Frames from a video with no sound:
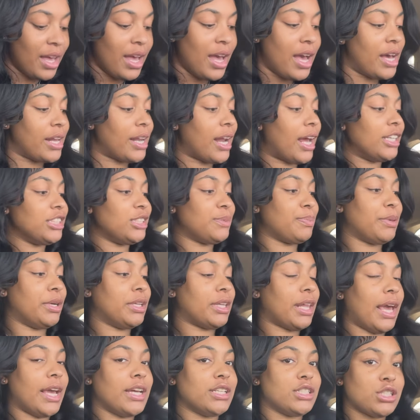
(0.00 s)
And I spent
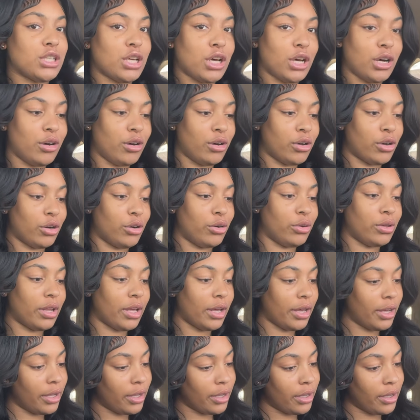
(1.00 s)
a total
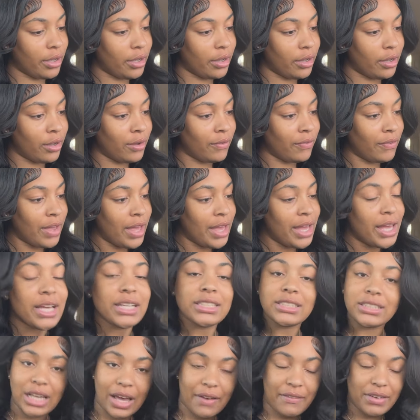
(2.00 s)
of
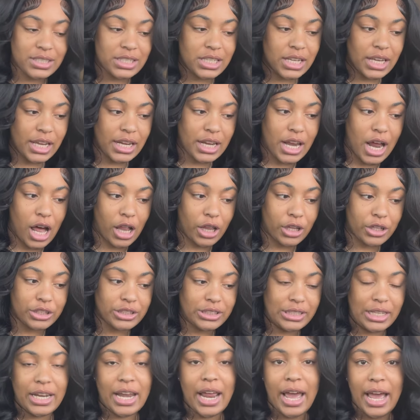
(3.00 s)

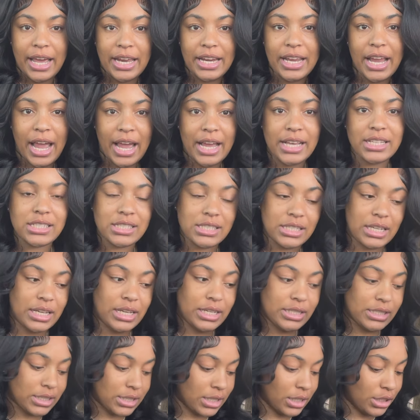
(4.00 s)

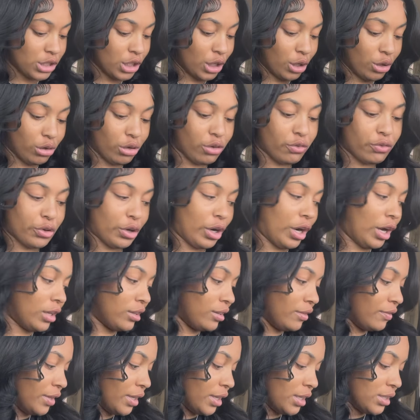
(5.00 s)
$17.88 total for all
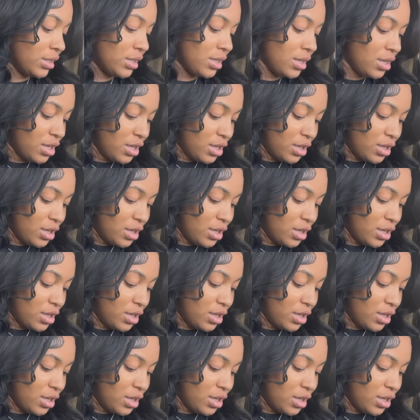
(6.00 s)
of this,